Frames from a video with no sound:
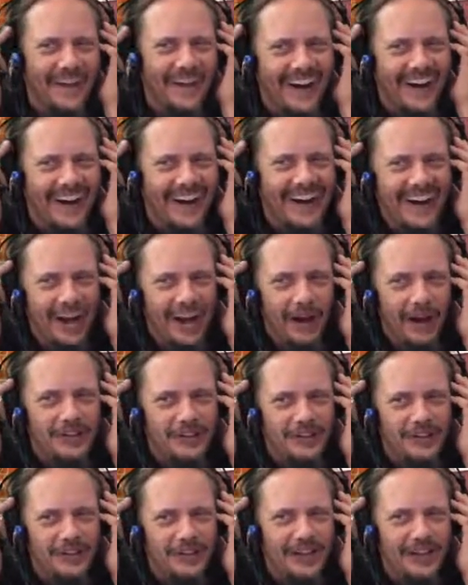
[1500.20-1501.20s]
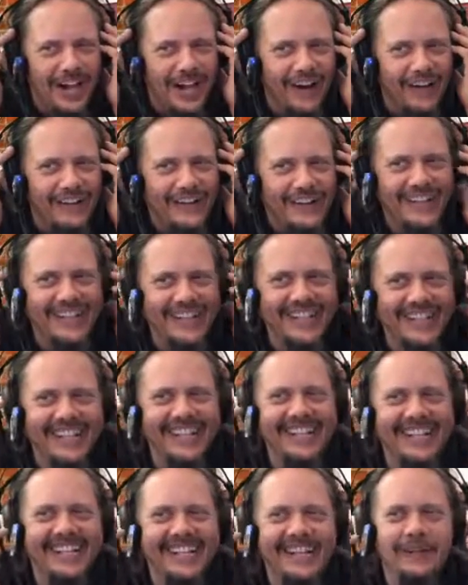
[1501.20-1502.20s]
That was a little loud.
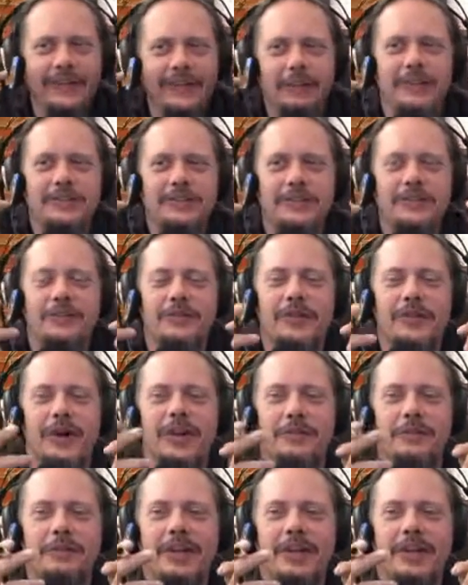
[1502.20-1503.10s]
We're going to turn the volume